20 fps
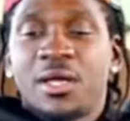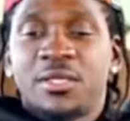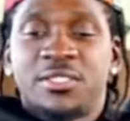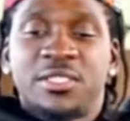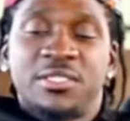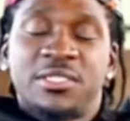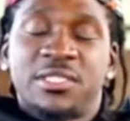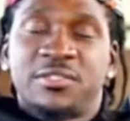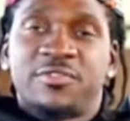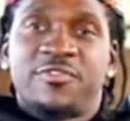
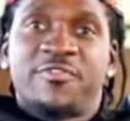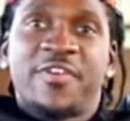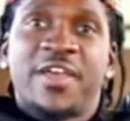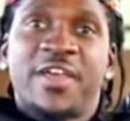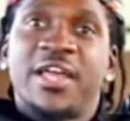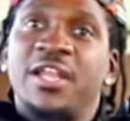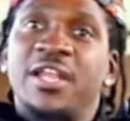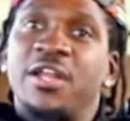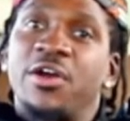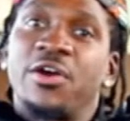Just as a
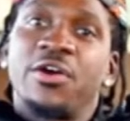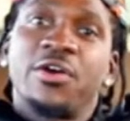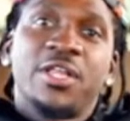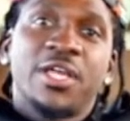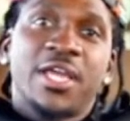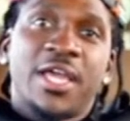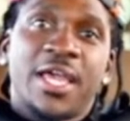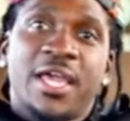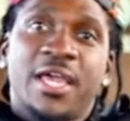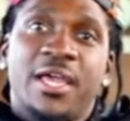fan at an
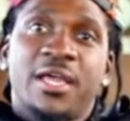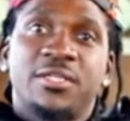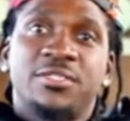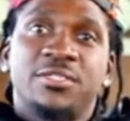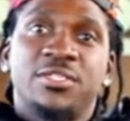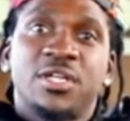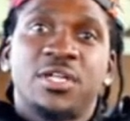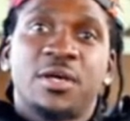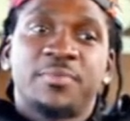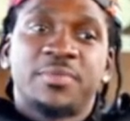early
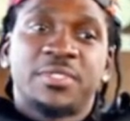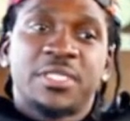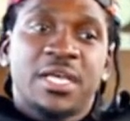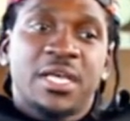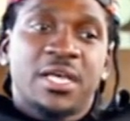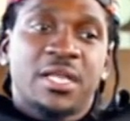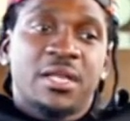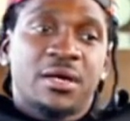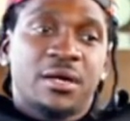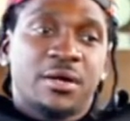age, you know what I'm
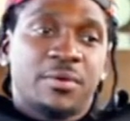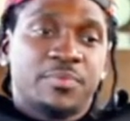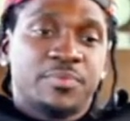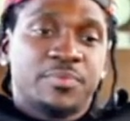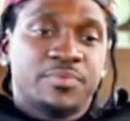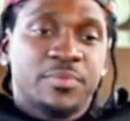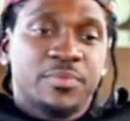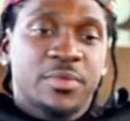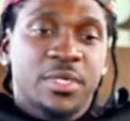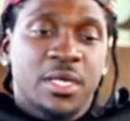saying? Um,
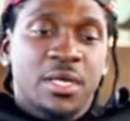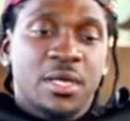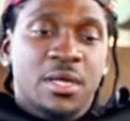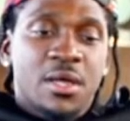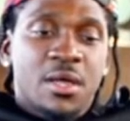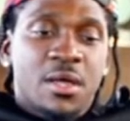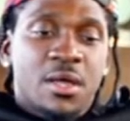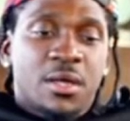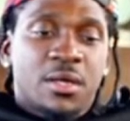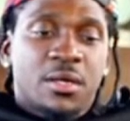
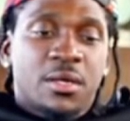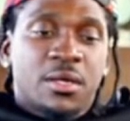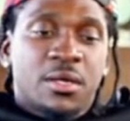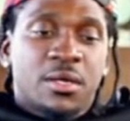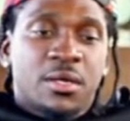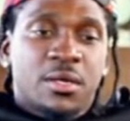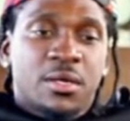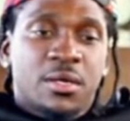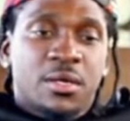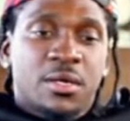
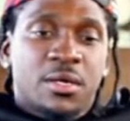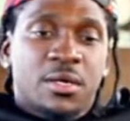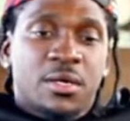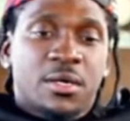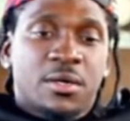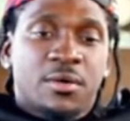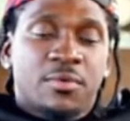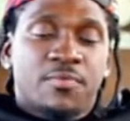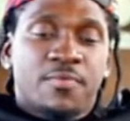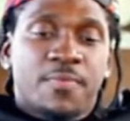
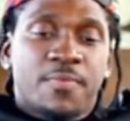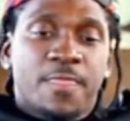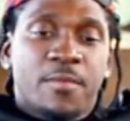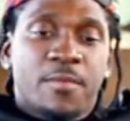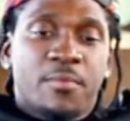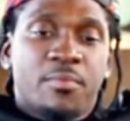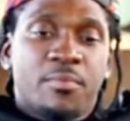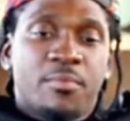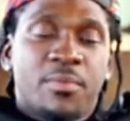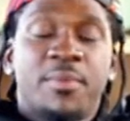um,
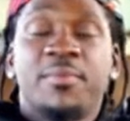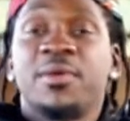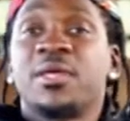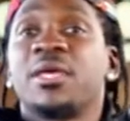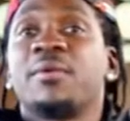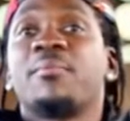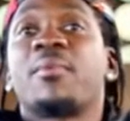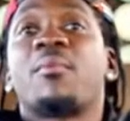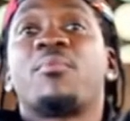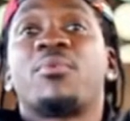
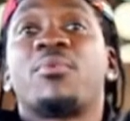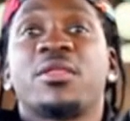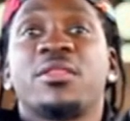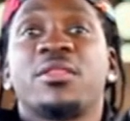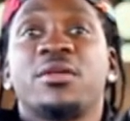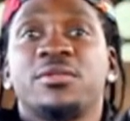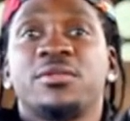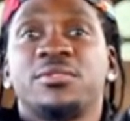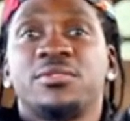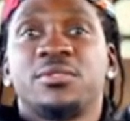mimicking my
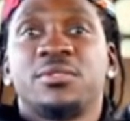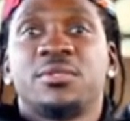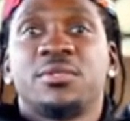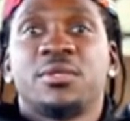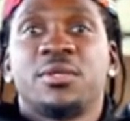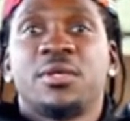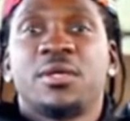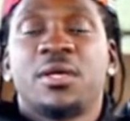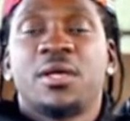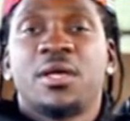brothers
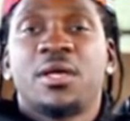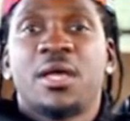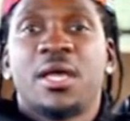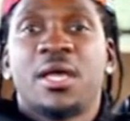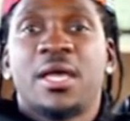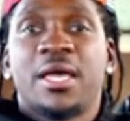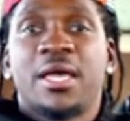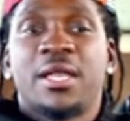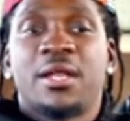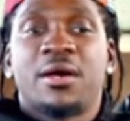
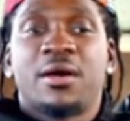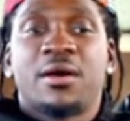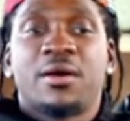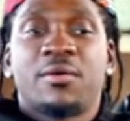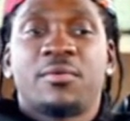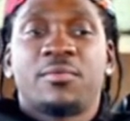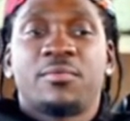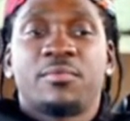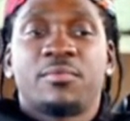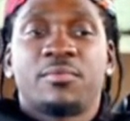and
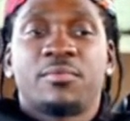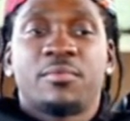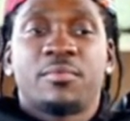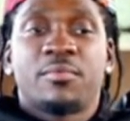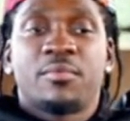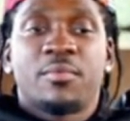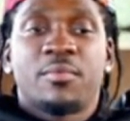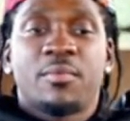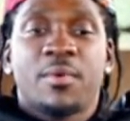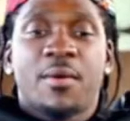uh,
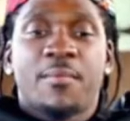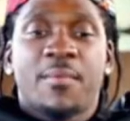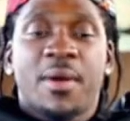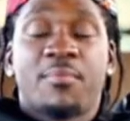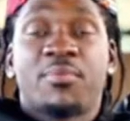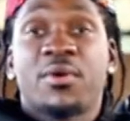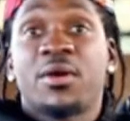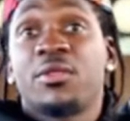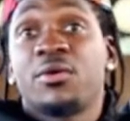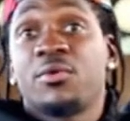my
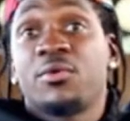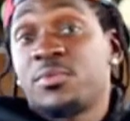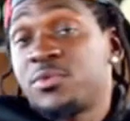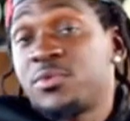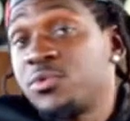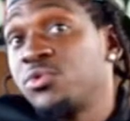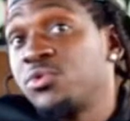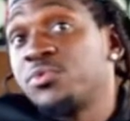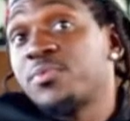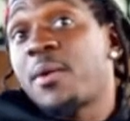brother,
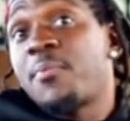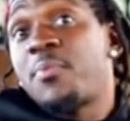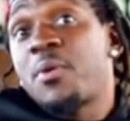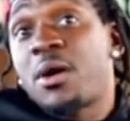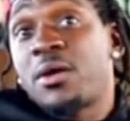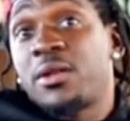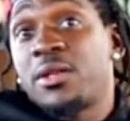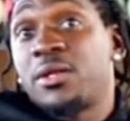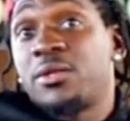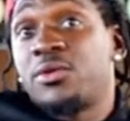who's my
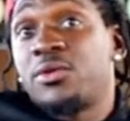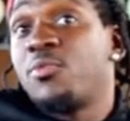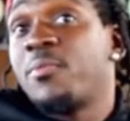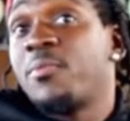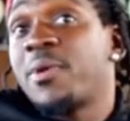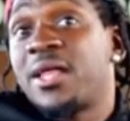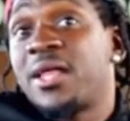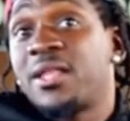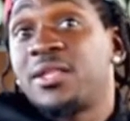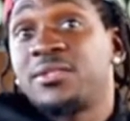partner, No
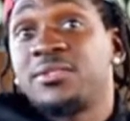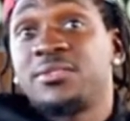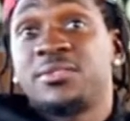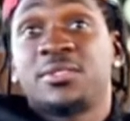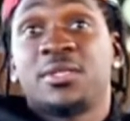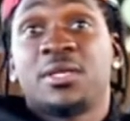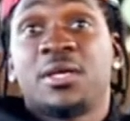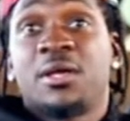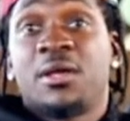Malice,